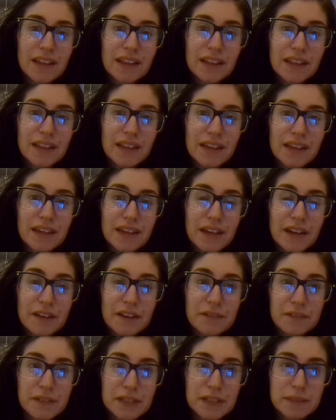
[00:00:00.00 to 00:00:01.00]
the
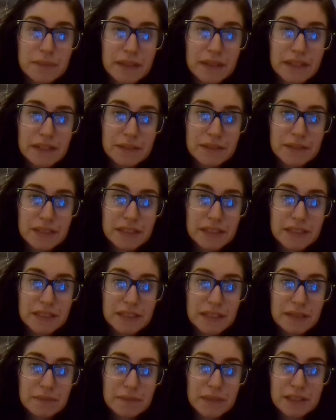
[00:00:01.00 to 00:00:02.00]
Air Force Base, which is
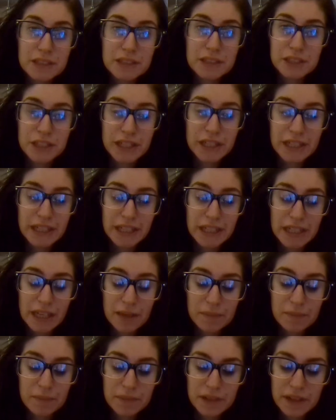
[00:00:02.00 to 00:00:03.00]
the basic training
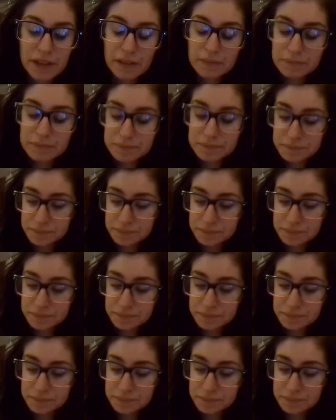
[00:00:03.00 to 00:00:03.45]
camp there.